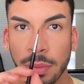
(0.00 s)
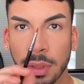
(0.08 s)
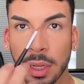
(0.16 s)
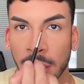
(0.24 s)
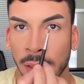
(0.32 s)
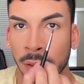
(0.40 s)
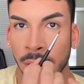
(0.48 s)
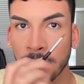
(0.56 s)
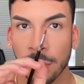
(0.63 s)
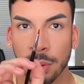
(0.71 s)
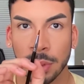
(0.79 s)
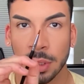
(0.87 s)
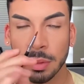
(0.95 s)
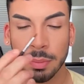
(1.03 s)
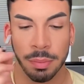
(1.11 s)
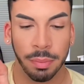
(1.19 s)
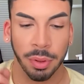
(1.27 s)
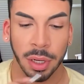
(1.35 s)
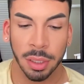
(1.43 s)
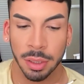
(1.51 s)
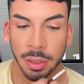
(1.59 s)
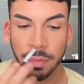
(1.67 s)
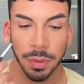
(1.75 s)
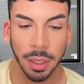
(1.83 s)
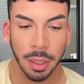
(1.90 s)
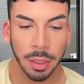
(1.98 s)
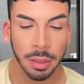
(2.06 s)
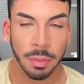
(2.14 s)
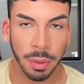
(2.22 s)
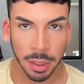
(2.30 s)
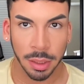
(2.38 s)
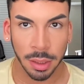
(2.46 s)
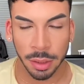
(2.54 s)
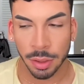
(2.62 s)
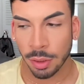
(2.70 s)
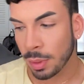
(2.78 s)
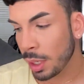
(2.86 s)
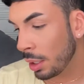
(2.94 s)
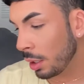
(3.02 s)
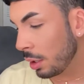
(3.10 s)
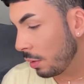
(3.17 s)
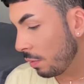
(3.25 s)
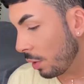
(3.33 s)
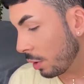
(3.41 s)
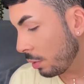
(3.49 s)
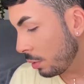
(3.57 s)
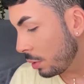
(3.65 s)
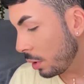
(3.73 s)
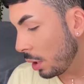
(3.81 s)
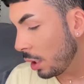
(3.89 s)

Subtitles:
Liner pointed brush to basically do my freckles.